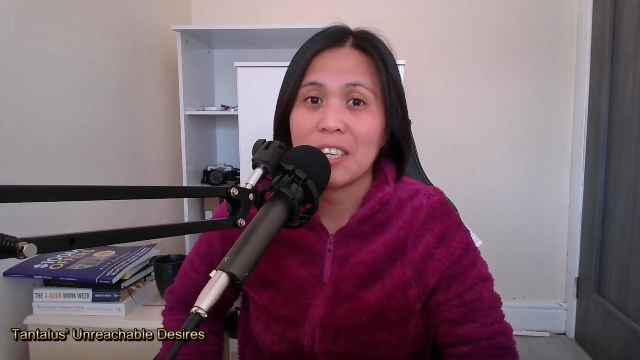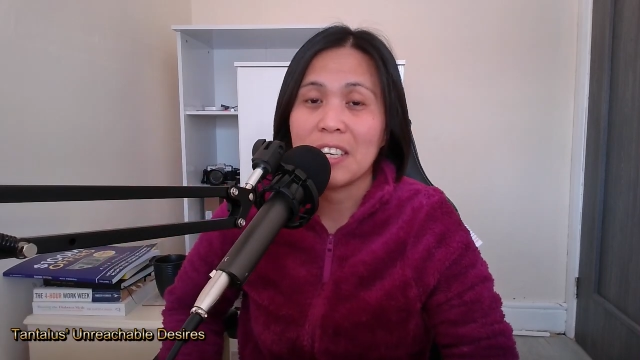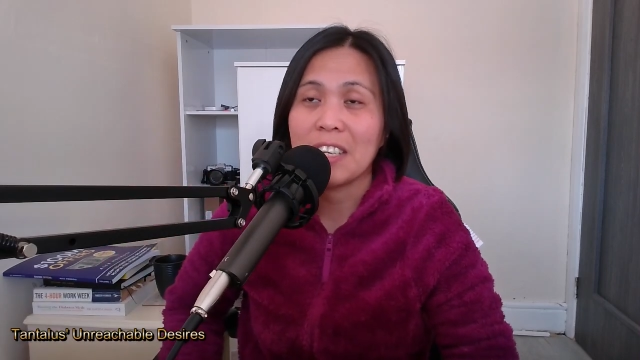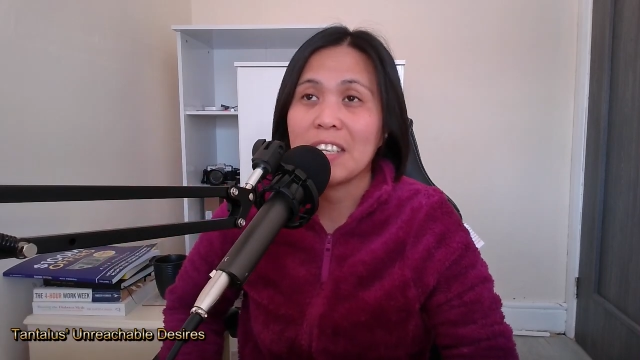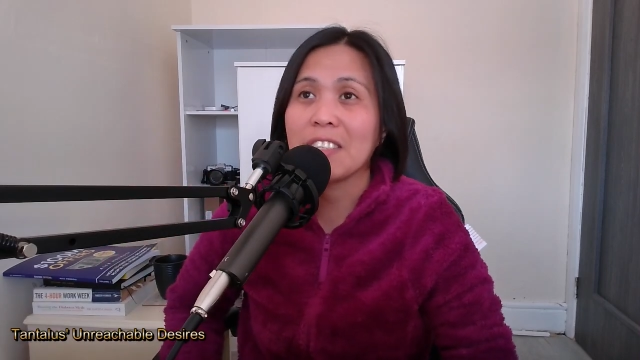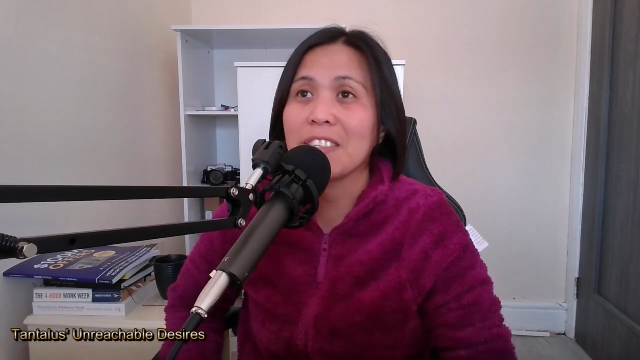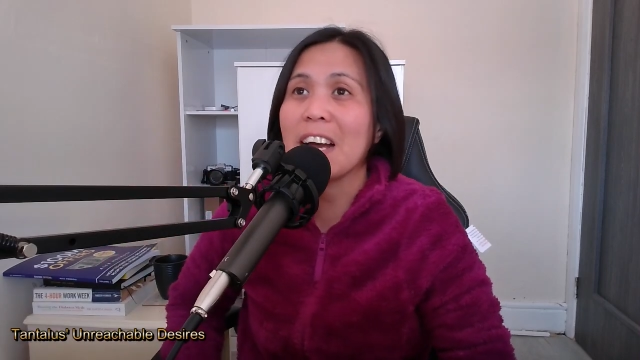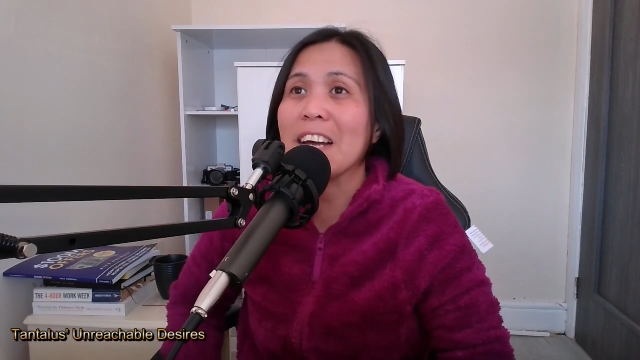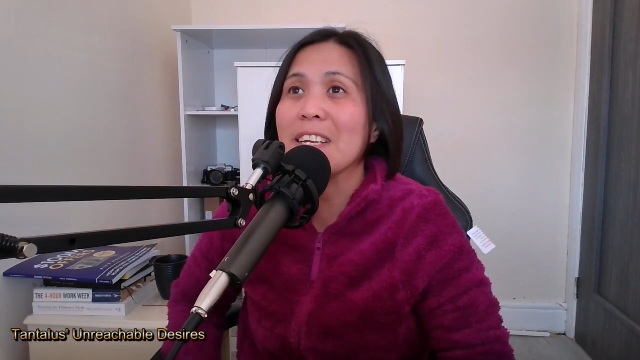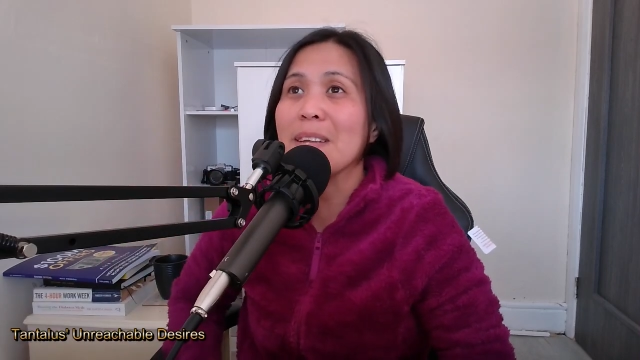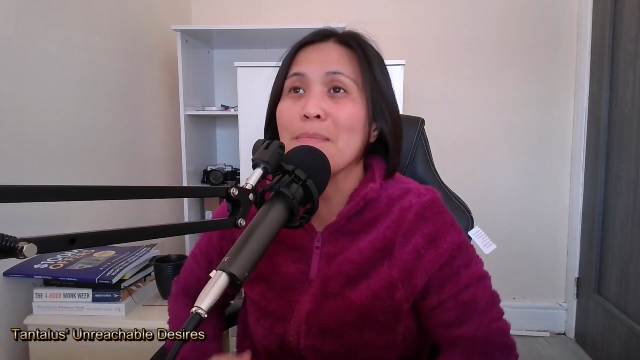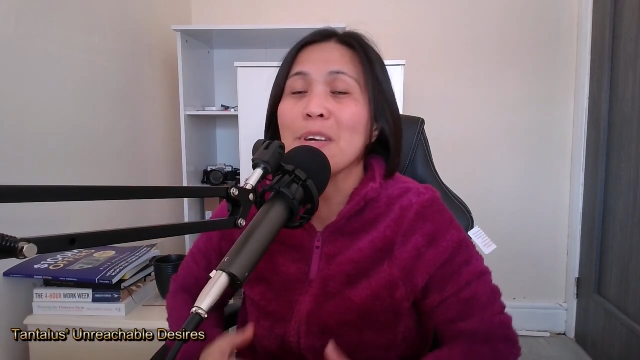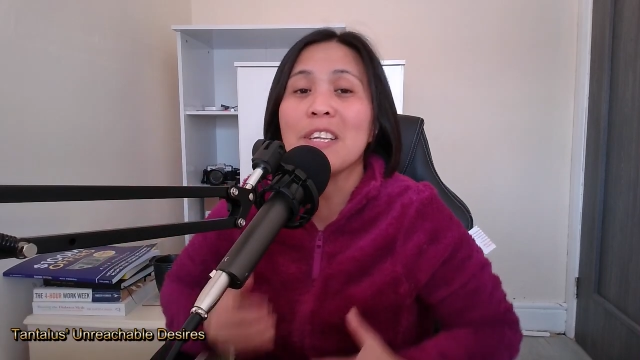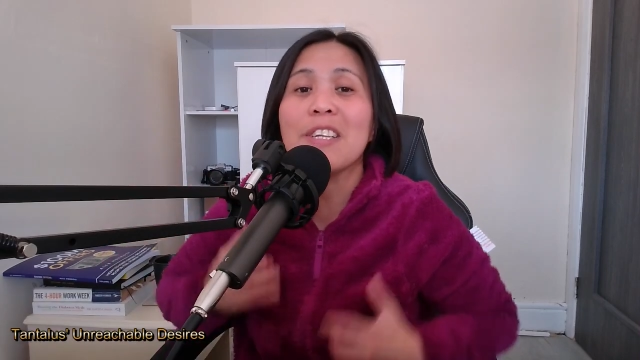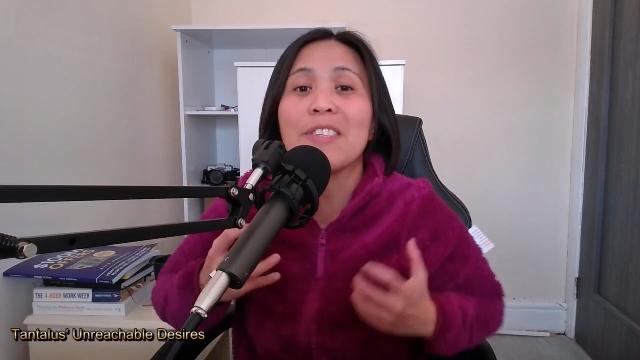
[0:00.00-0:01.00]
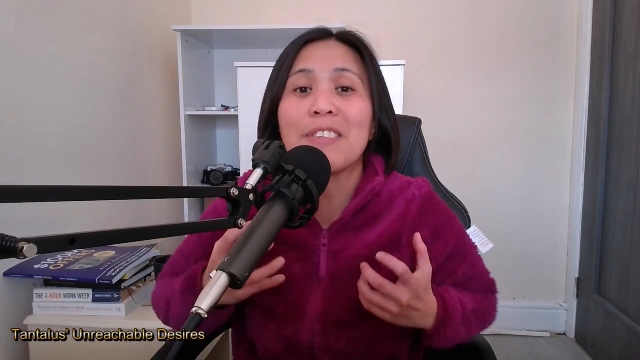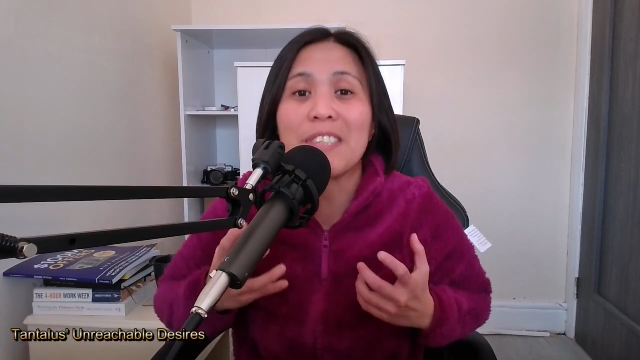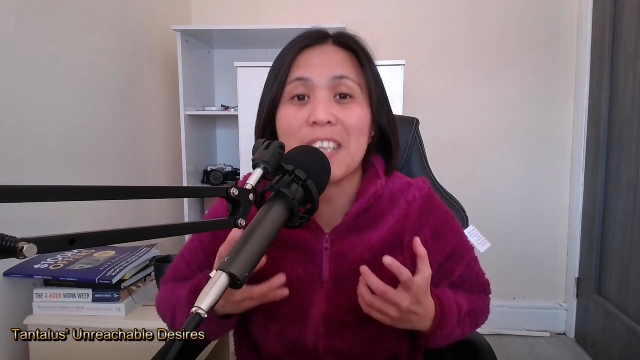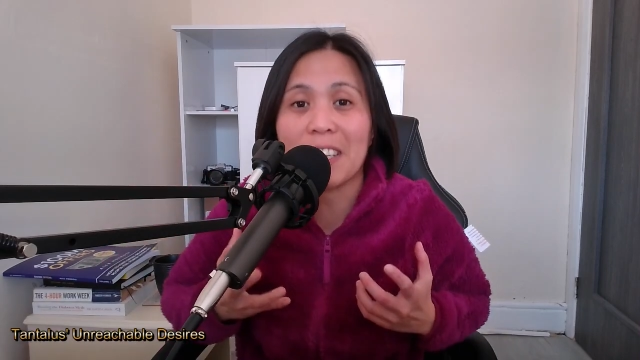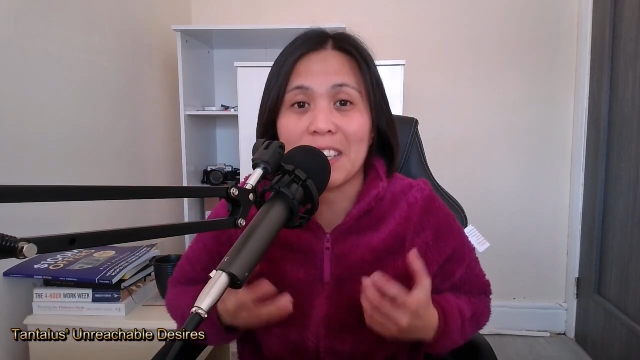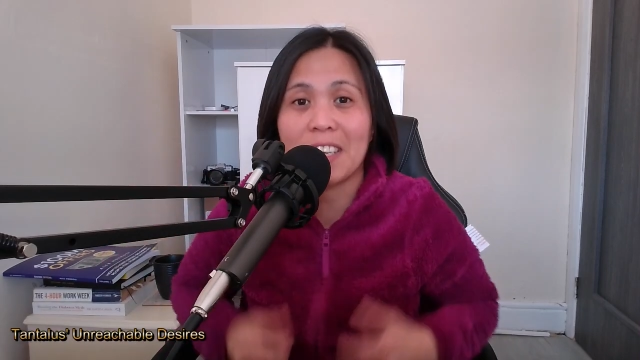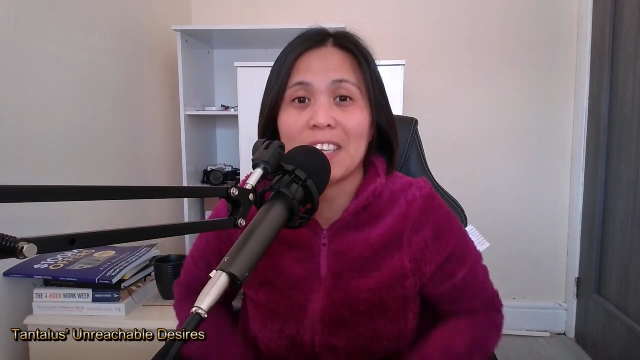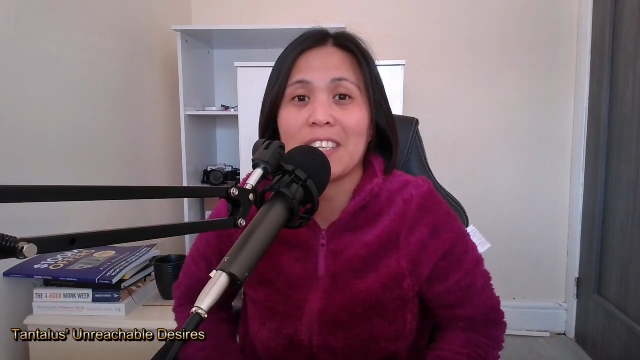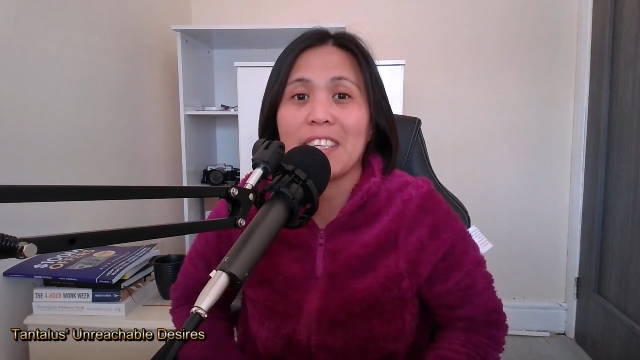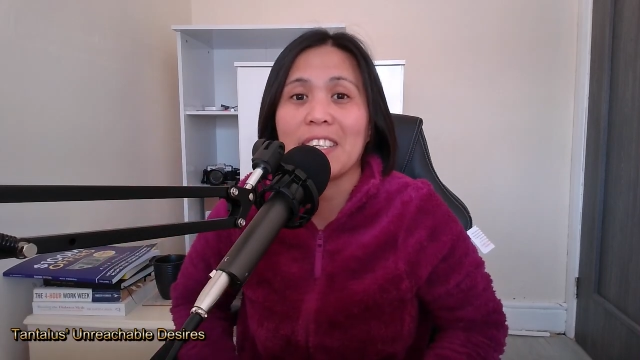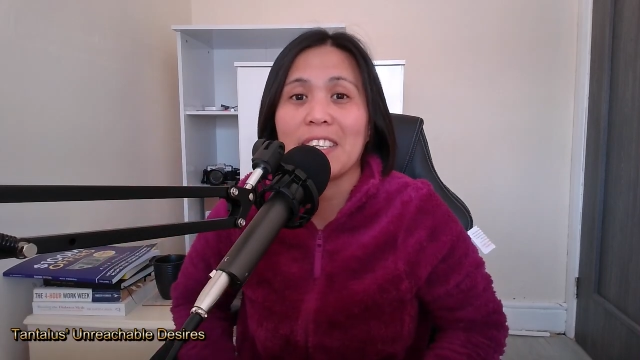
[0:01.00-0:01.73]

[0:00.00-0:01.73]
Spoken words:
his animalistic